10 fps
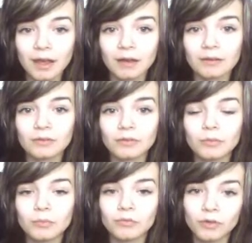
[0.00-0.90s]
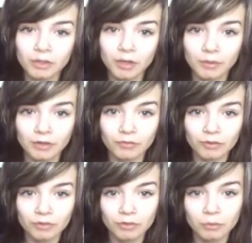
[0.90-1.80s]
and before you go in you've
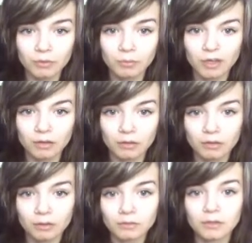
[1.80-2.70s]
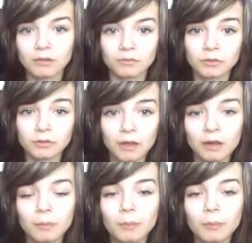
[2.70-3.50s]
got to queue up, kind of thing. Everyone knows that.